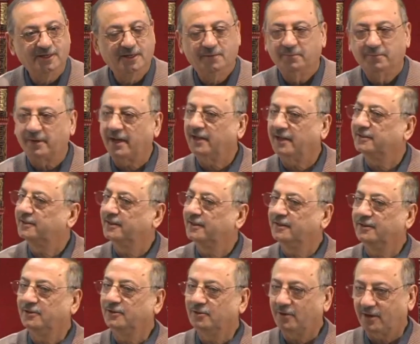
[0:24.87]
But I think
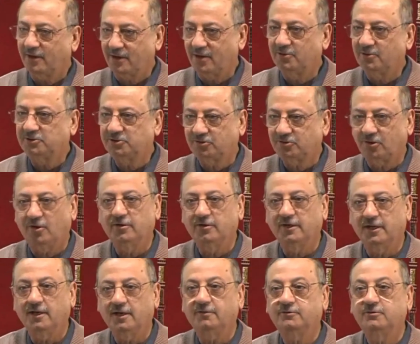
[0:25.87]
you are now strong
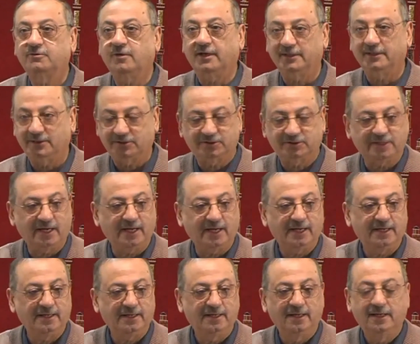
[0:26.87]
enough to
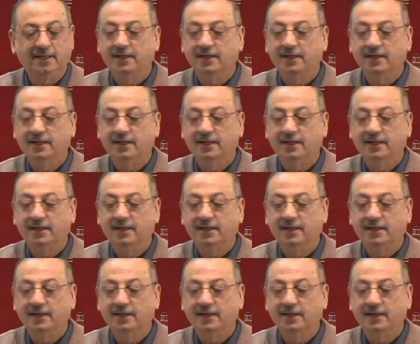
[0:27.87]
understand